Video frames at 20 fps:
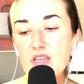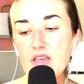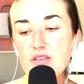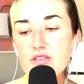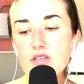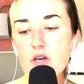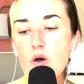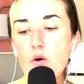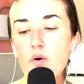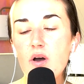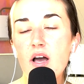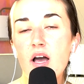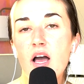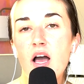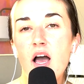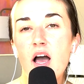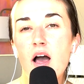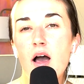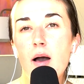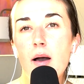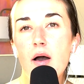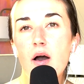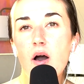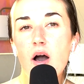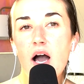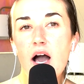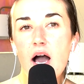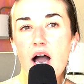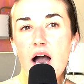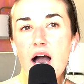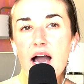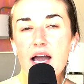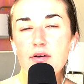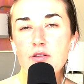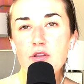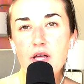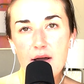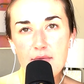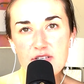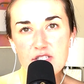So I
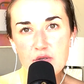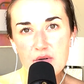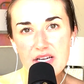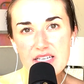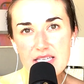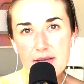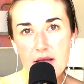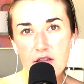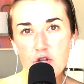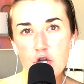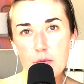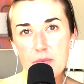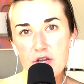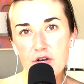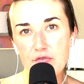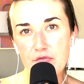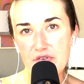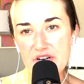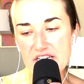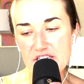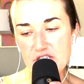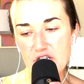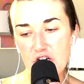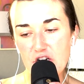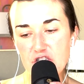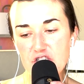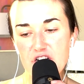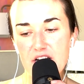was doing a little bit of research,